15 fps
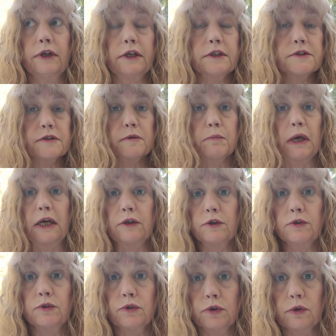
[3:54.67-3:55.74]
now this is a man
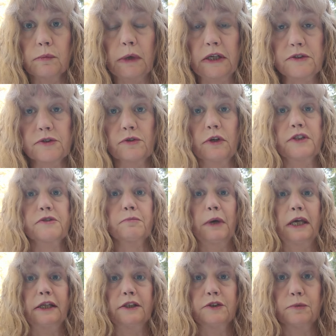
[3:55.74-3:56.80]
who knew about stress
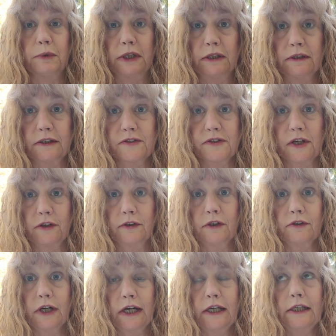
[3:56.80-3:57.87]
management,
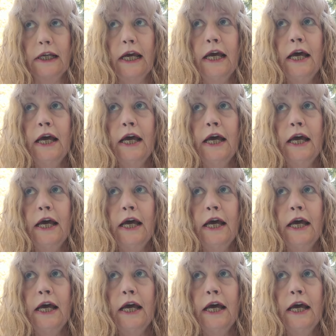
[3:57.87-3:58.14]
etc., right?